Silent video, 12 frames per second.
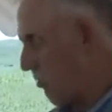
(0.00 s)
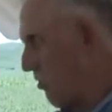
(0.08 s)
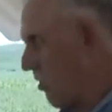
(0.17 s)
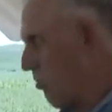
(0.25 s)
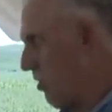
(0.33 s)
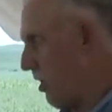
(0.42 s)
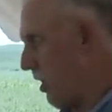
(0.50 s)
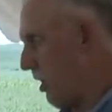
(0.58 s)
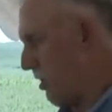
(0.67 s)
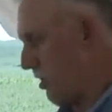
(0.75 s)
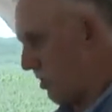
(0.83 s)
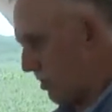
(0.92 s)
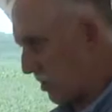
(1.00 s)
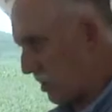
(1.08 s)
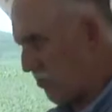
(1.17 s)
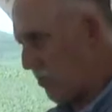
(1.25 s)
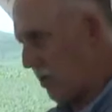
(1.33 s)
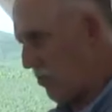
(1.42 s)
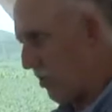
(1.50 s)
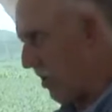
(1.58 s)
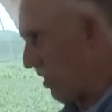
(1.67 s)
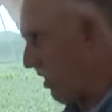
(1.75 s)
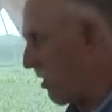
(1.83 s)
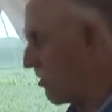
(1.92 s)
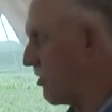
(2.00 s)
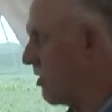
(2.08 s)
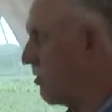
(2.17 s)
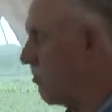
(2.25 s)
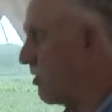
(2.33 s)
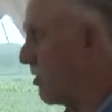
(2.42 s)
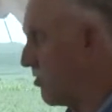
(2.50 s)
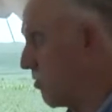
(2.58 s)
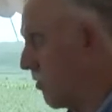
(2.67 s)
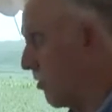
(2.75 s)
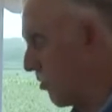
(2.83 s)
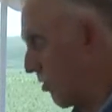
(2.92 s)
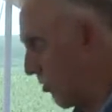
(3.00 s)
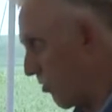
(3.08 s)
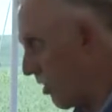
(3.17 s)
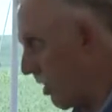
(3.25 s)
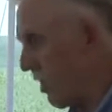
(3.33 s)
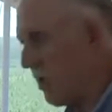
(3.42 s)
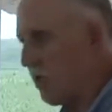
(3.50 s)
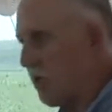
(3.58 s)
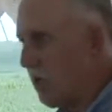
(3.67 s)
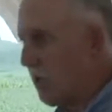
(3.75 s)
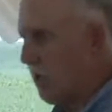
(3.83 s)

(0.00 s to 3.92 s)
up in the plant, keep that plant healthy, because we know chloride